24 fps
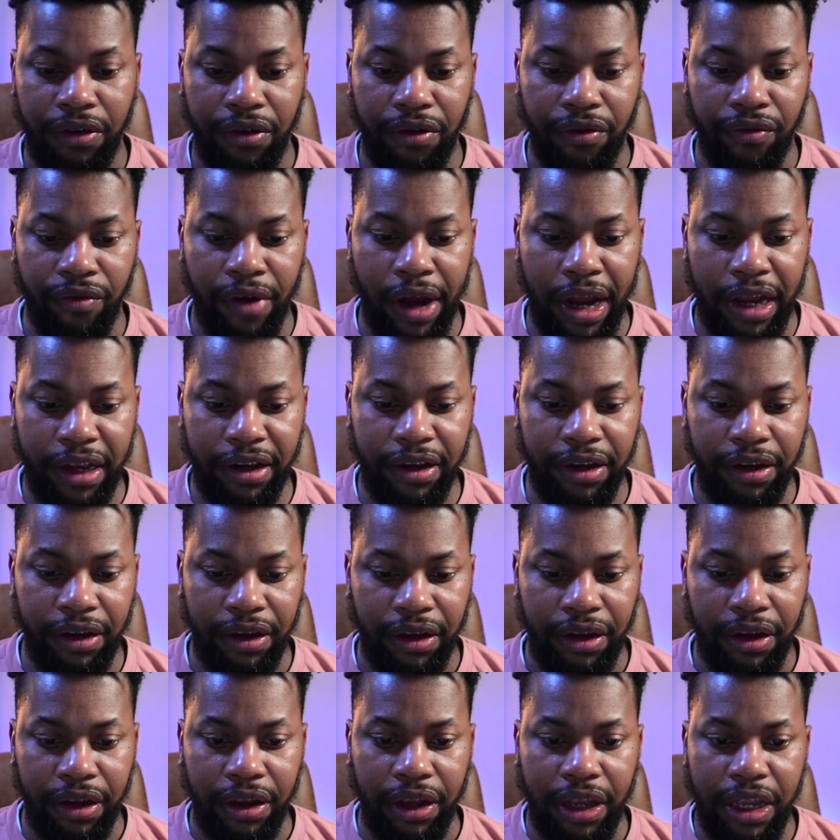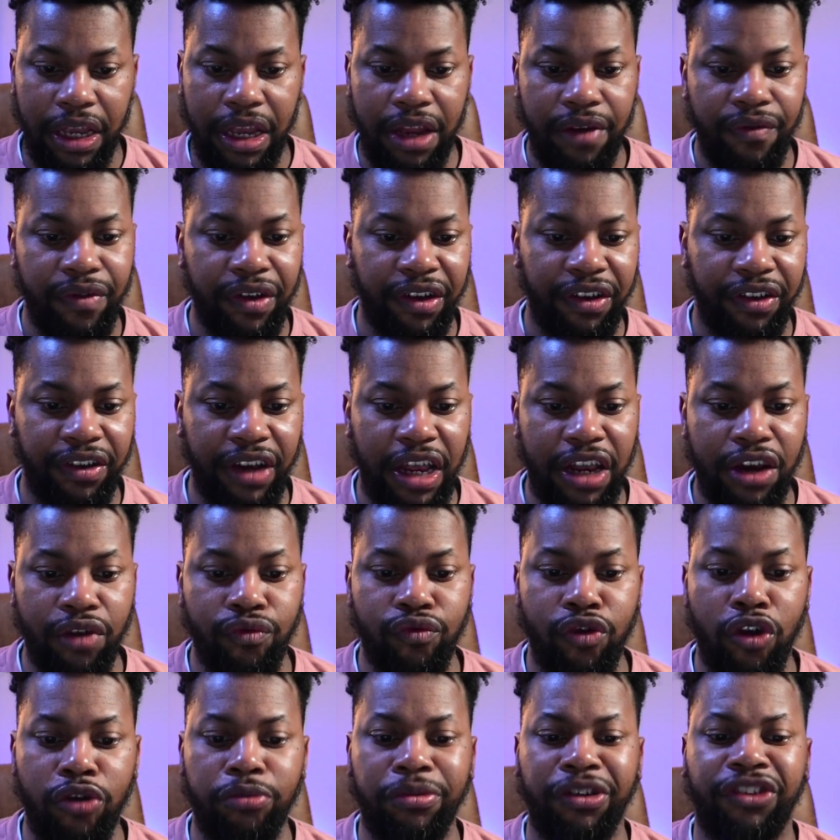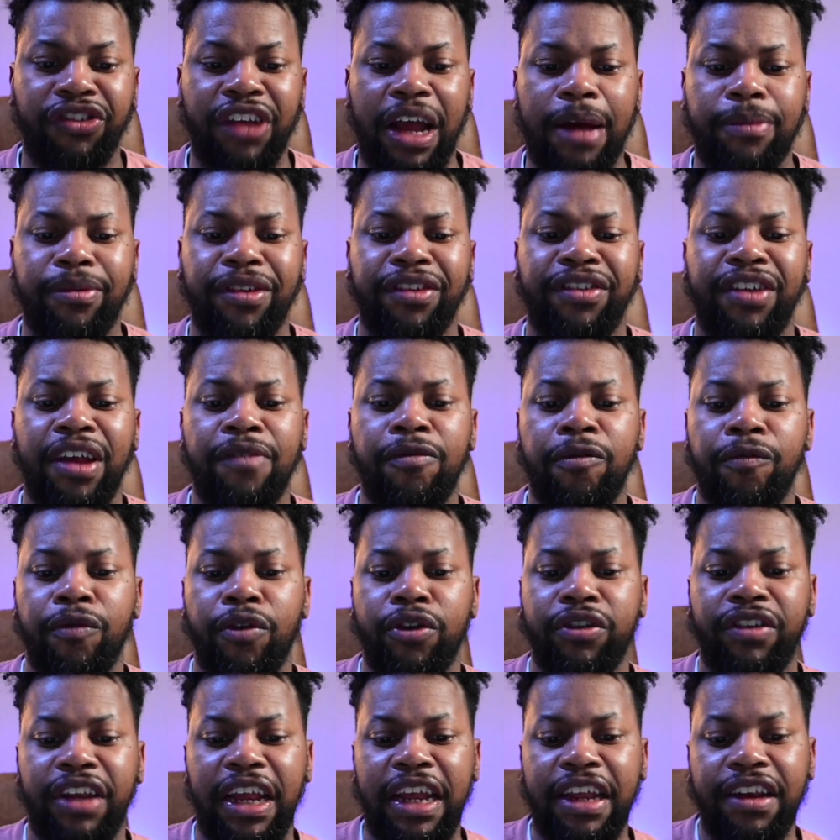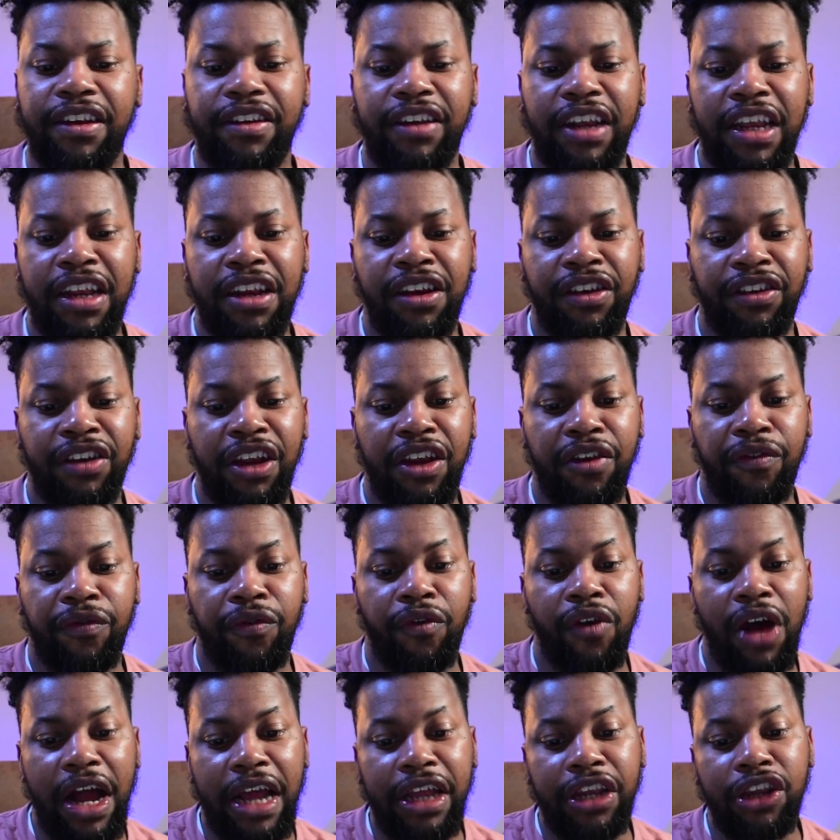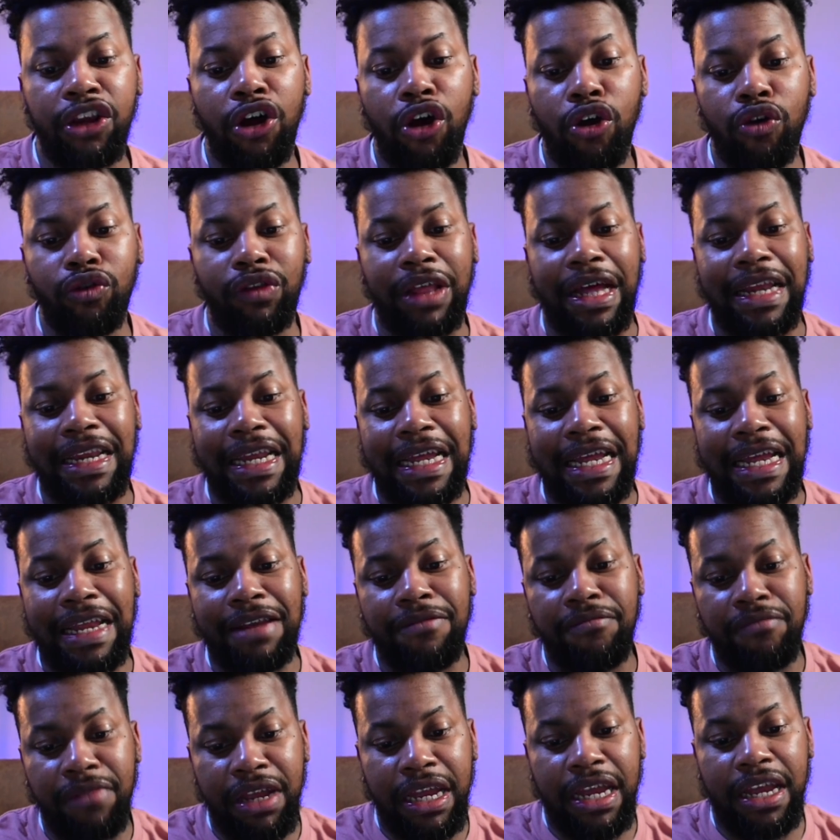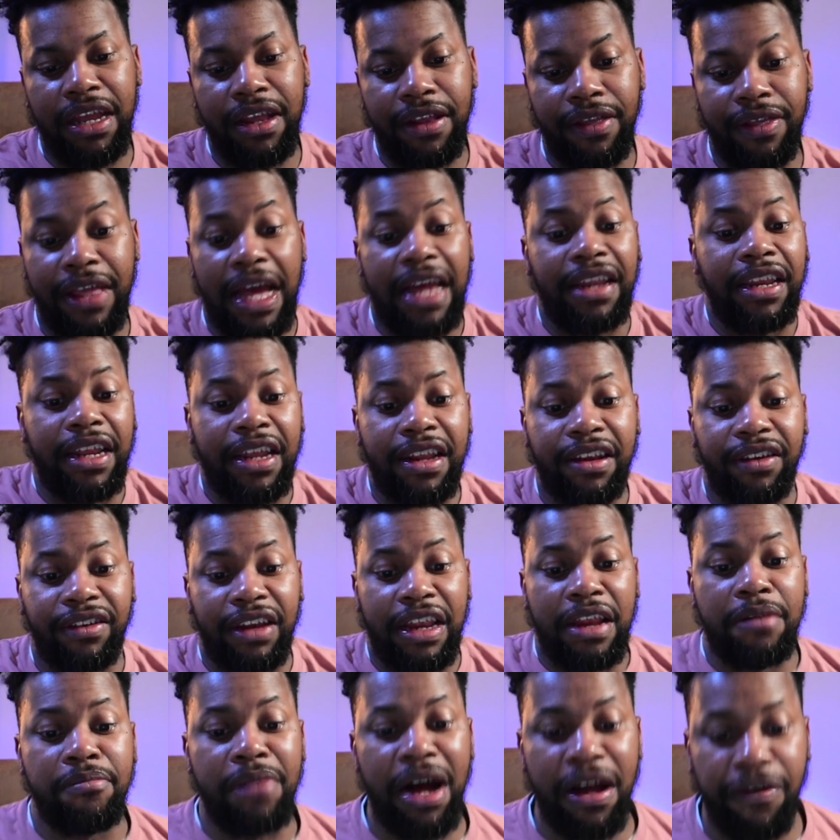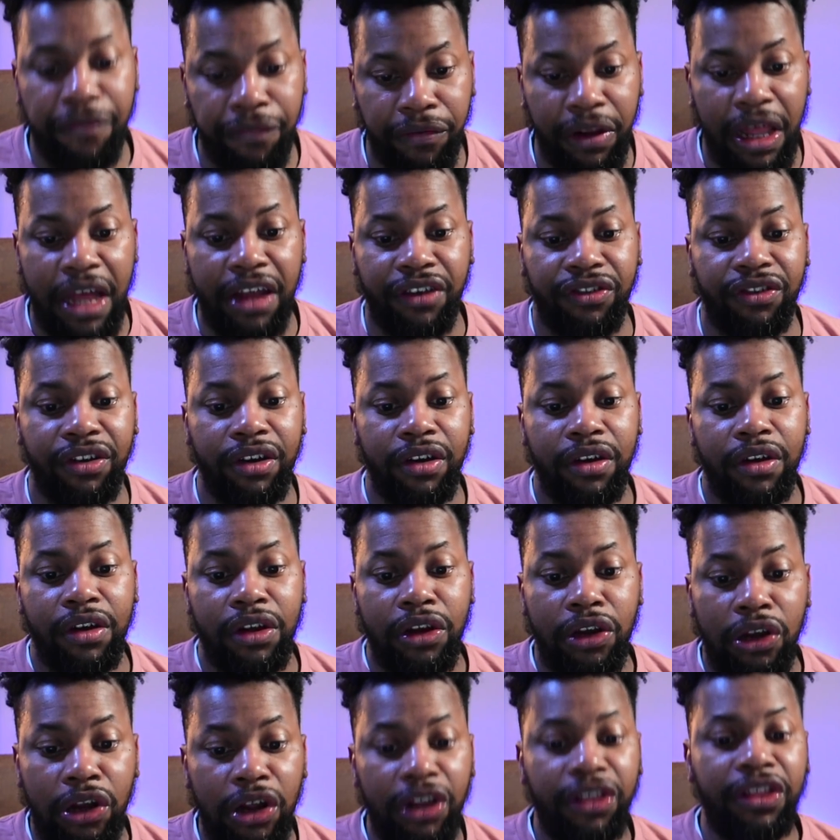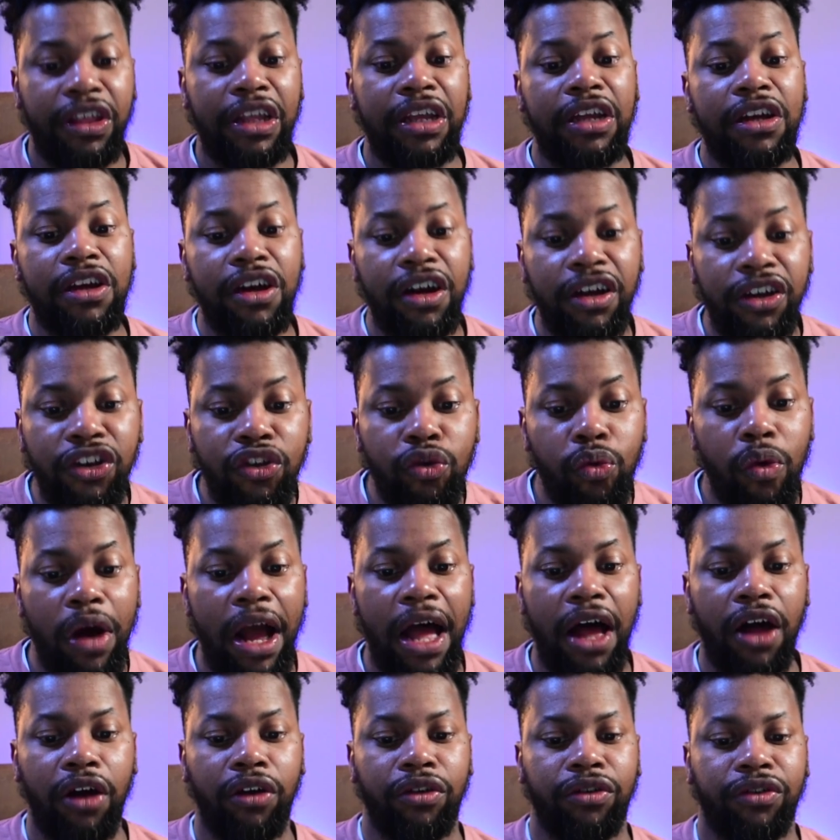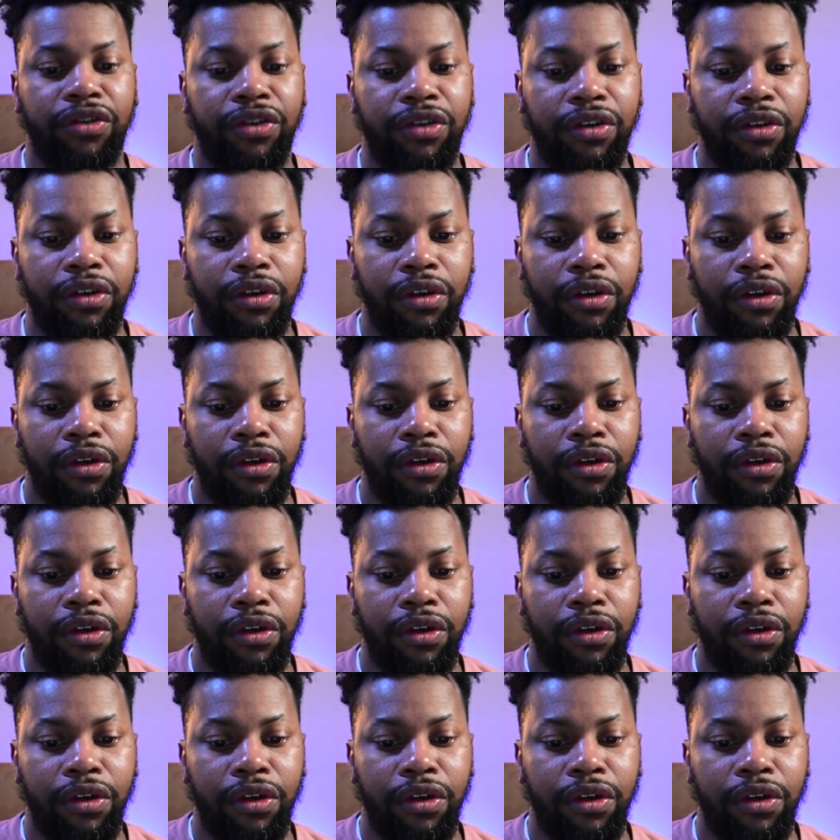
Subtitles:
right? He even said in Romans chapter 7 verse 18, it says, for I know that in me, that is, in my flesh, nothing good dwells.